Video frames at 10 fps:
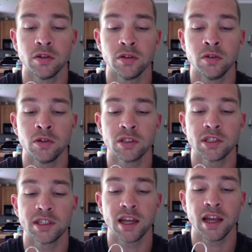you can
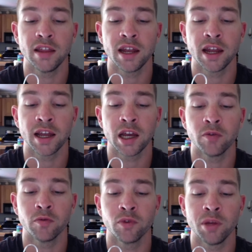say that I kind
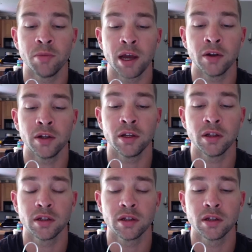of rebounded.
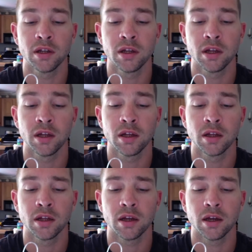
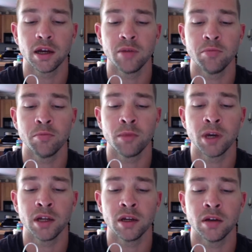I
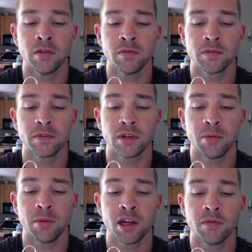might
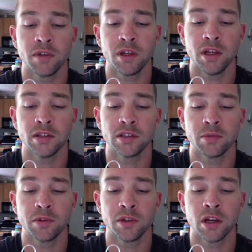have eaten
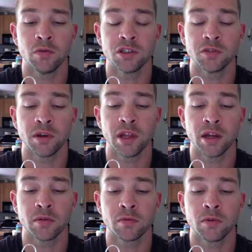something there, which is why
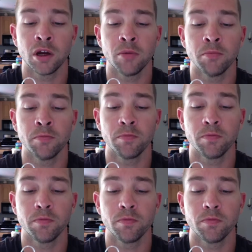that
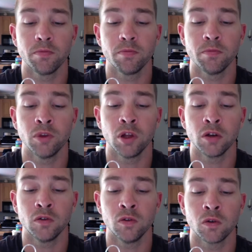blood
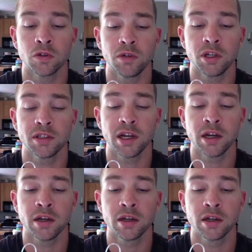glucose reading is there,